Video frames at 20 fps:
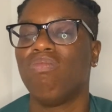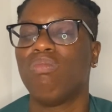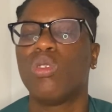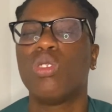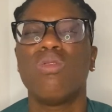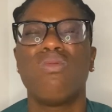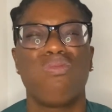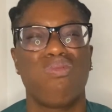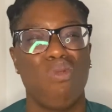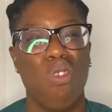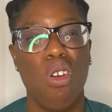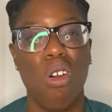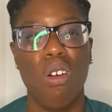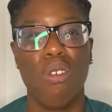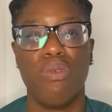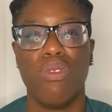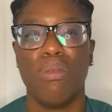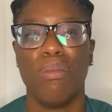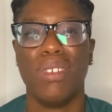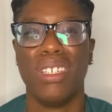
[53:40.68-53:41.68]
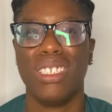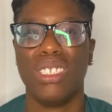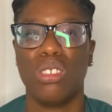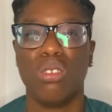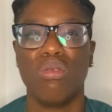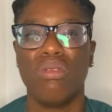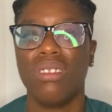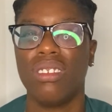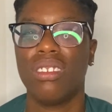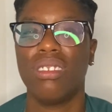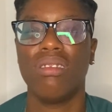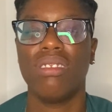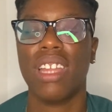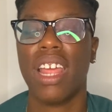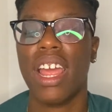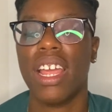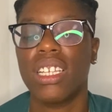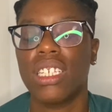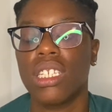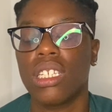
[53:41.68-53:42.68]
raw for me, too
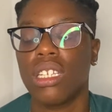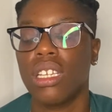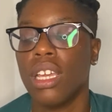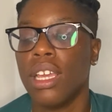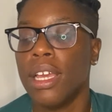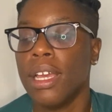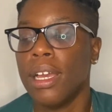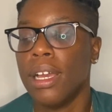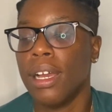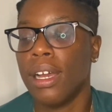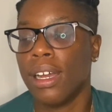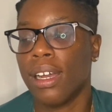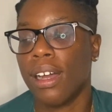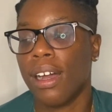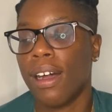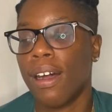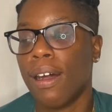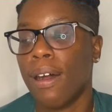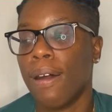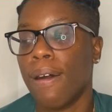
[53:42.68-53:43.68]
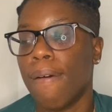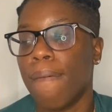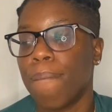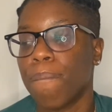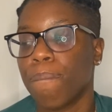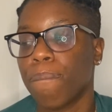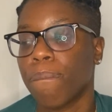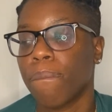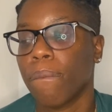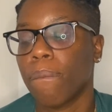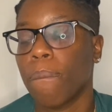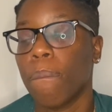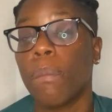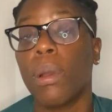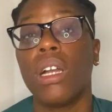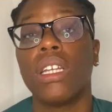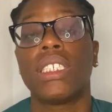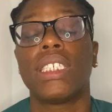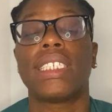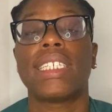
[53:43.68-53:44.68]
nasty.
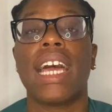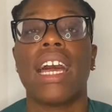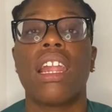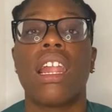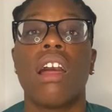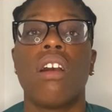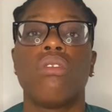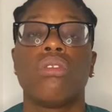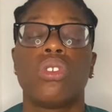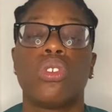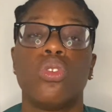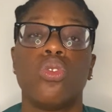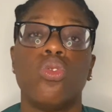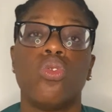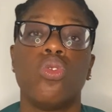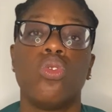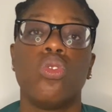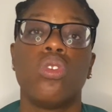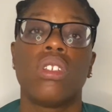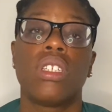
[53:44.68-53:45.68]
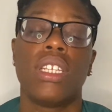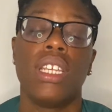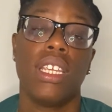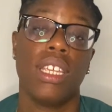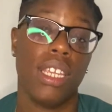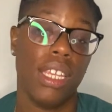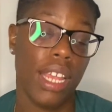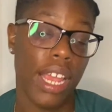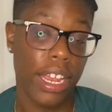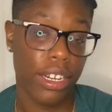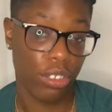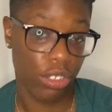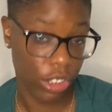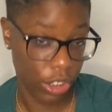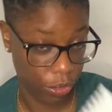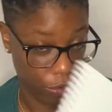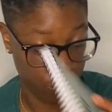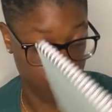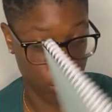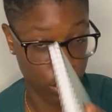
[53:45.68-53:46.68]
But shout out to Kiki
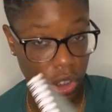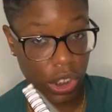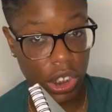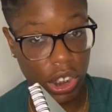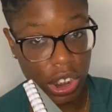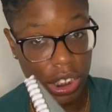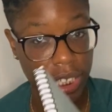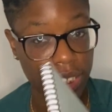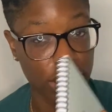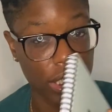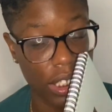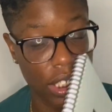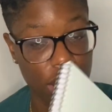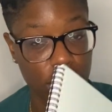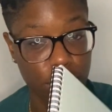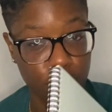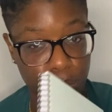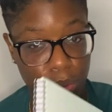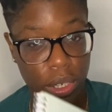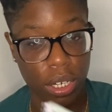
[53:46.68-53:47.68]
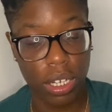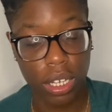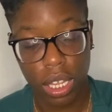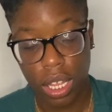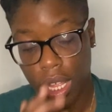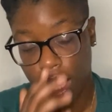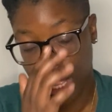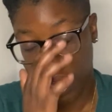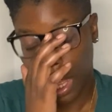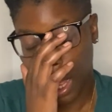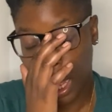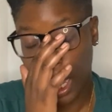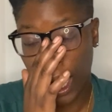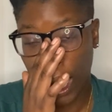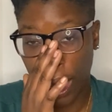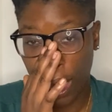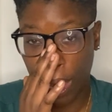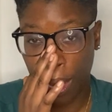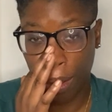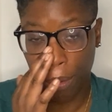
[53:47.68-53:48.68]
Hendricks for suggesting this book.
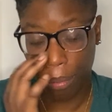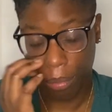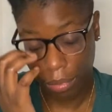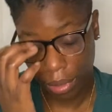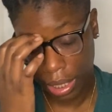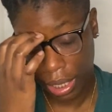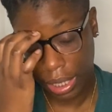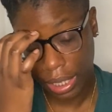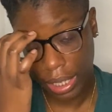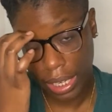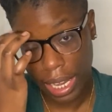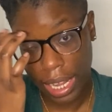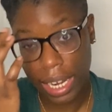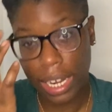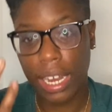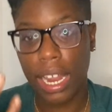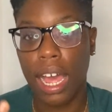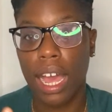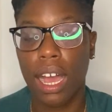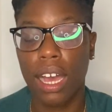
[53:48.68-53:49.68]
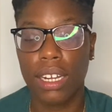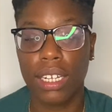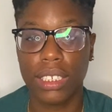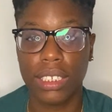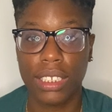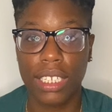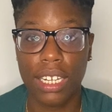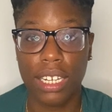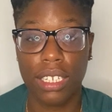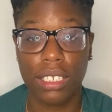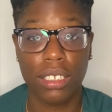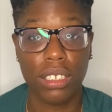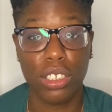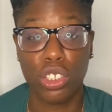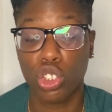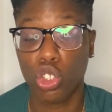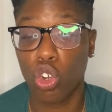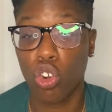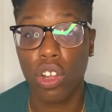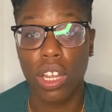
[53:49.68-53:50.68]
Again, I understand the
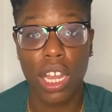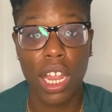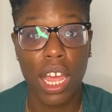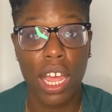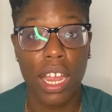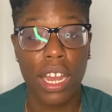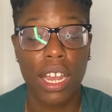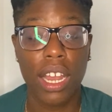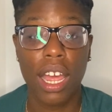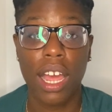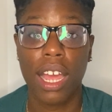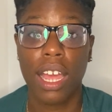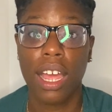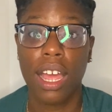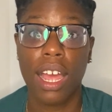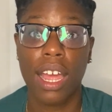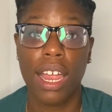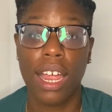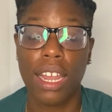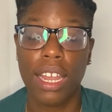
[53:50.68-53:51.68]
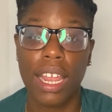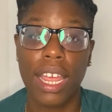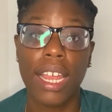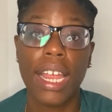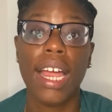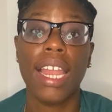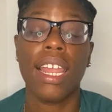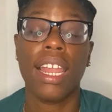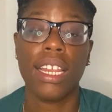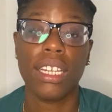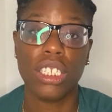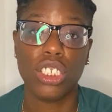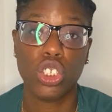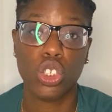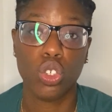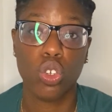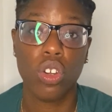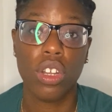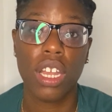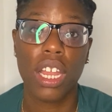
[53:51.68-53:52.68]
storyline. I like the
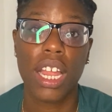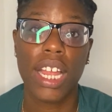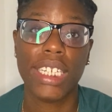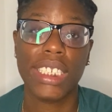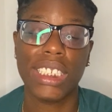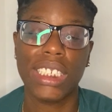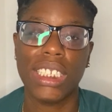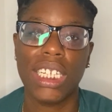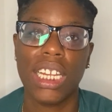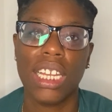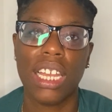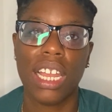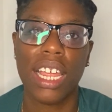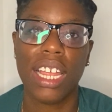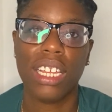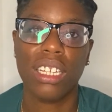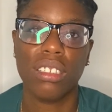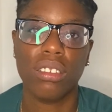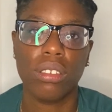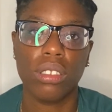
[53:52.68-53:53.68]
storyline. I just didn't like